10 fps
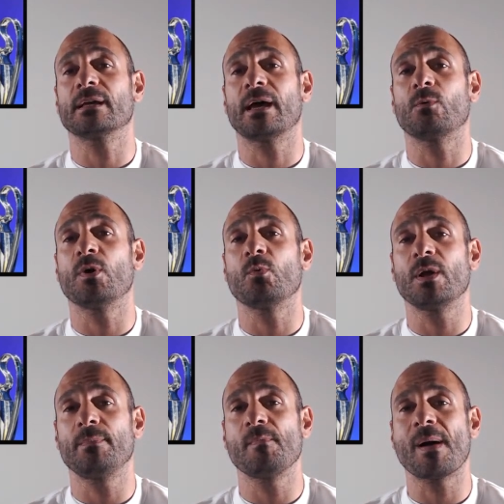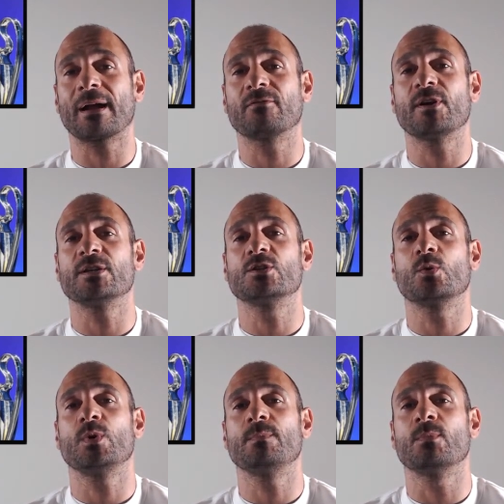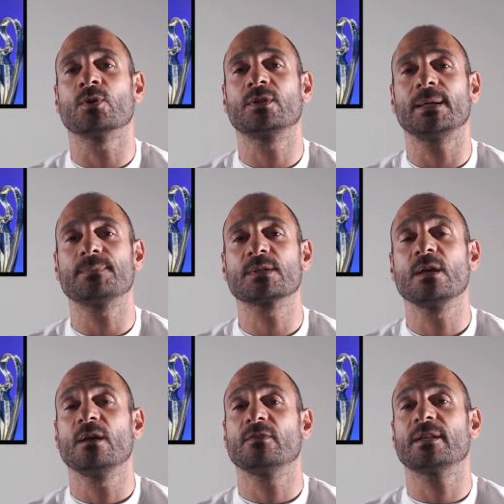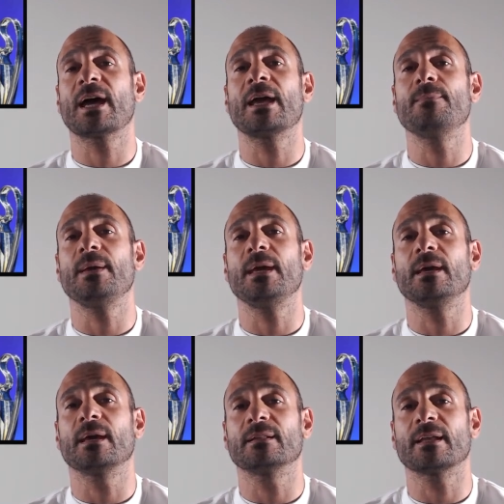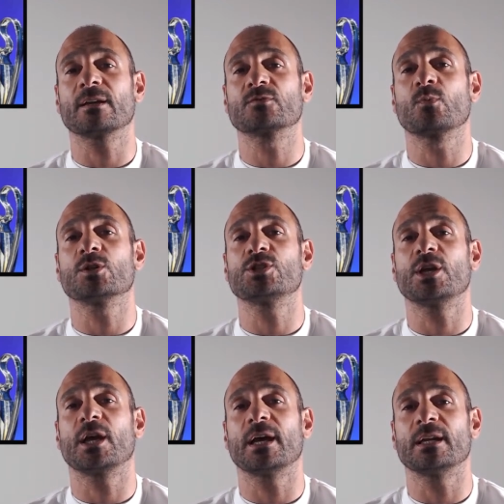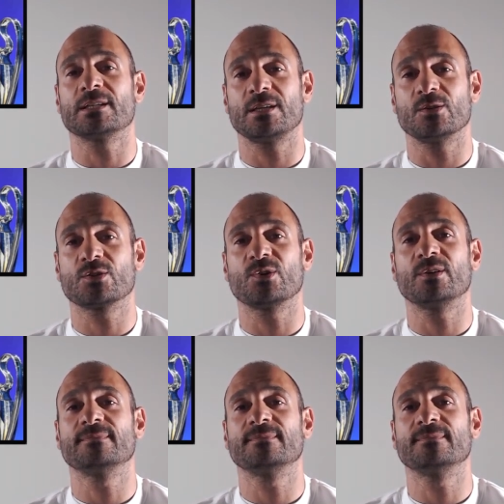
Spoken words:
we will be back very soon with more tips. For the time being, thanks for watching, and I'll see you soon.